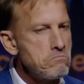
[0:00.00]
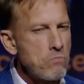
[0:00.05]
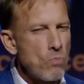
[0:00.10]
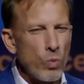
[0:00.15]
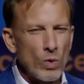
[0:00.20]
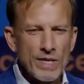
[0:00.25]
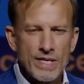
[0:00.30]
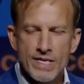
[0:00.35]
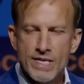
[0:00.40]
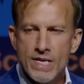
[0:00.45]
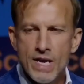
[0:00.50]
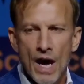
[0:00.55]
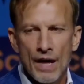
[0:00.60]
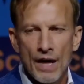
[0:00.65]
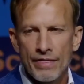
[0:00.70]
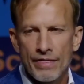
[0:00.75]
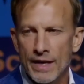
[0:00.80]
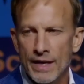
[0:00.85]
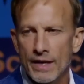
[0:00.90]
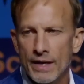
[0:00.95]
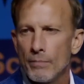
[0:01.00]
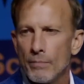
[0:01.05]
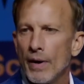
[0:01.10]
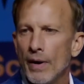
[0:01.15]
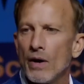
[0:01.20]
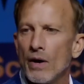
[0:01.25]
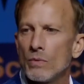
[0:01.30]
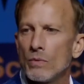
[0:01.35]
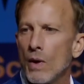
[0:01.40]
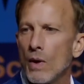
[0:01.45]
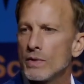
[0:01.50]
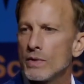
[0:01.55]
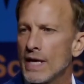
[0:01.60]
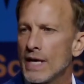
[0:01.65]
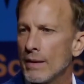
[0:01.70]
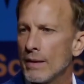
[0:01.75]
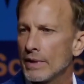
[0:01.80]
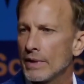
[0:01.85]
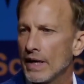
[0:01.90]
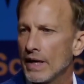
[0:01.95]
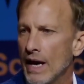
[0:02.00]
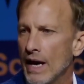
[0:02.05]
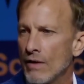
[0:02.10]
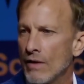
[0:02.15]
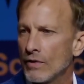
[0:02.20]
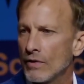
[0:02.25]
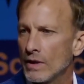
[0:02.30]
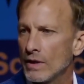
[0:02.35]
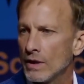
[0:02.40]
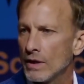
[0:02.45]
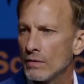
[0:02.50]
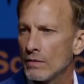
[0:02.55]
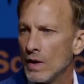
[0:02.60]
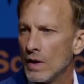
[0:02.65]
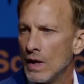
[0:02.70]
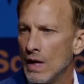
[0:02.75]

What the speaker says: was nothing compared to what was happening in Africa.